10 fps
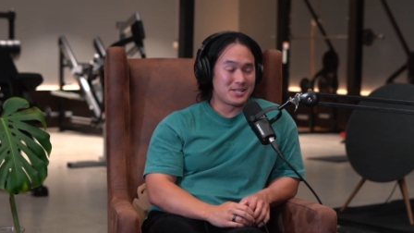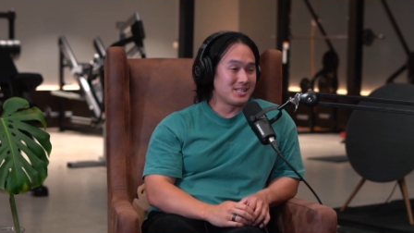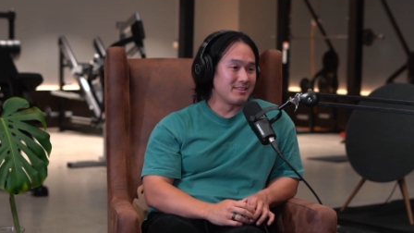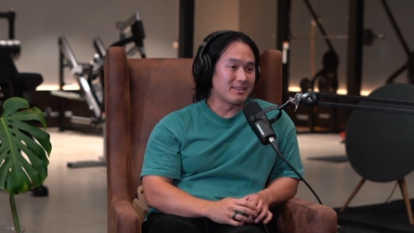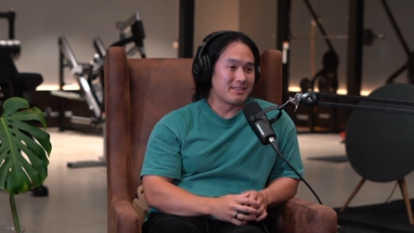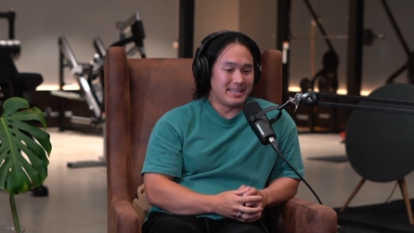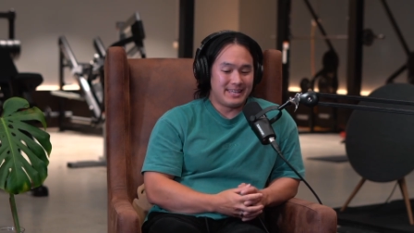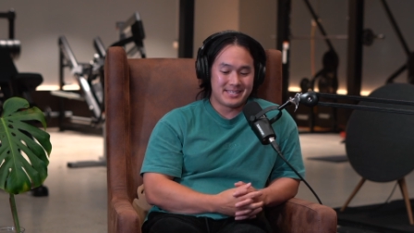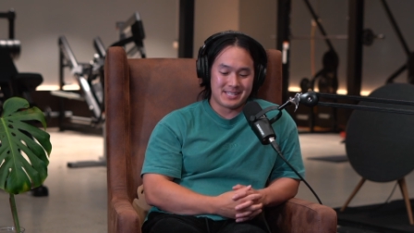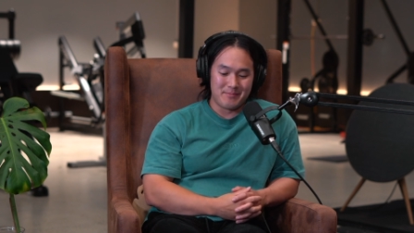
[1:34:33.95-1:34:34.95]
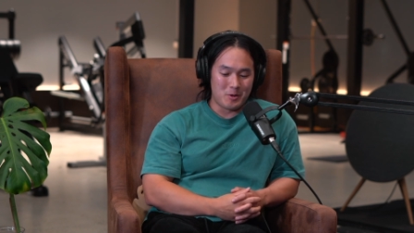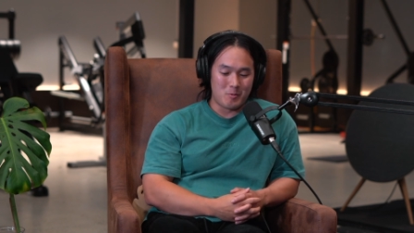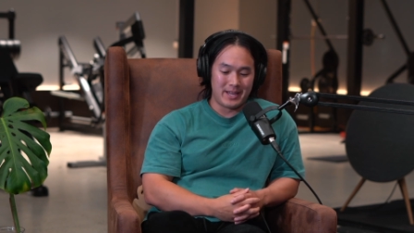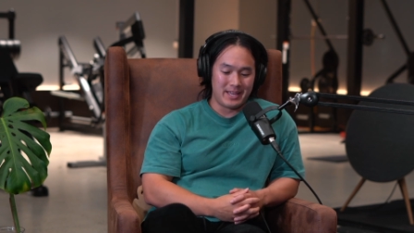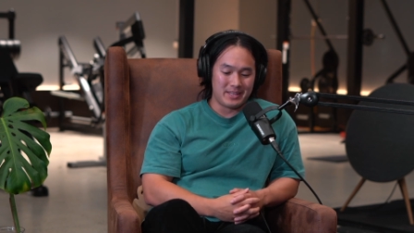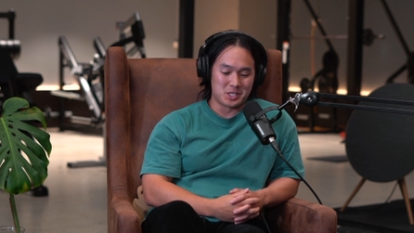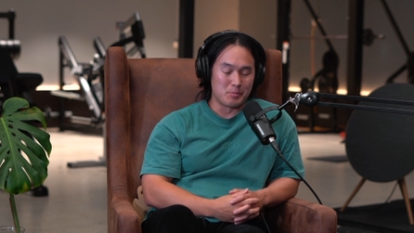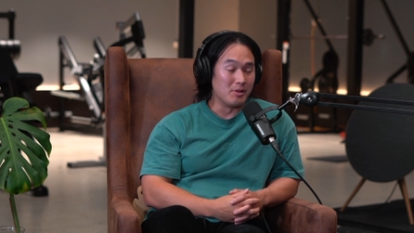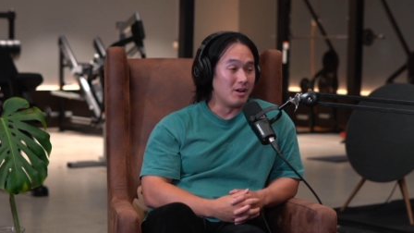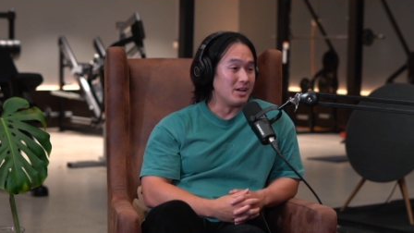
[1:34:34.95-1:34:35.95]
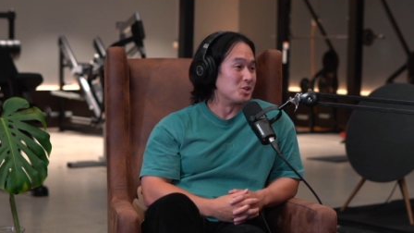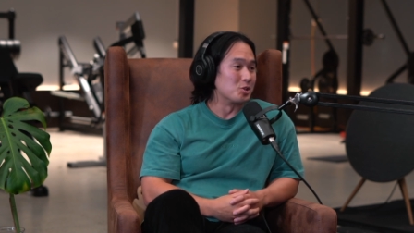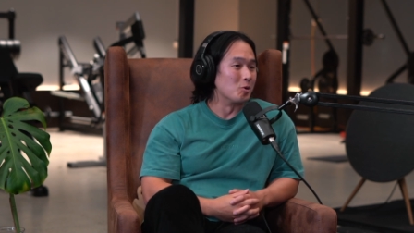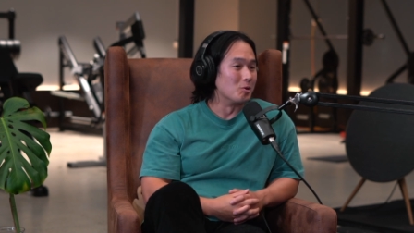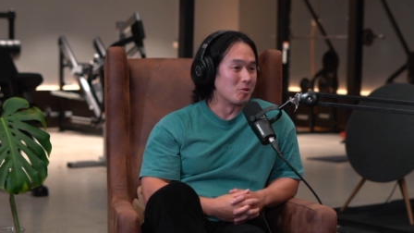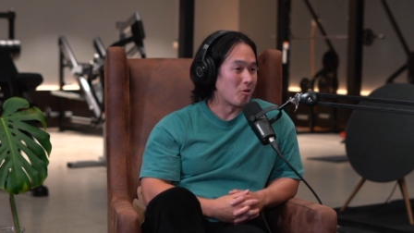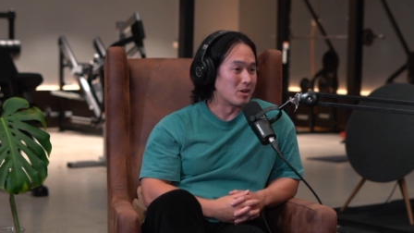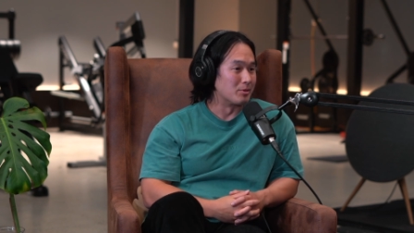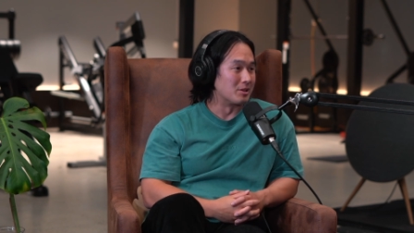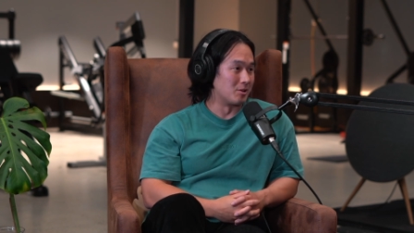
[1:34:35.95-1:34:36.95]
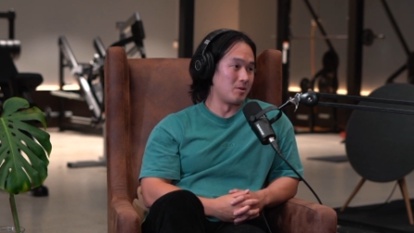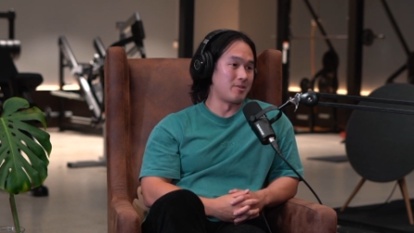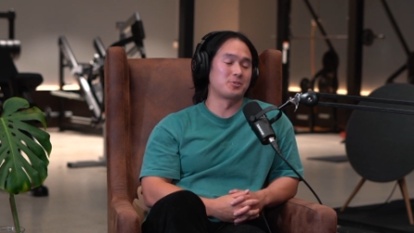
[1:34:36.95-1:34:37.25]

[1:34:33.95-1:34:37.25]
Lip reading: honestly, it is something where the supply is so incredibly low.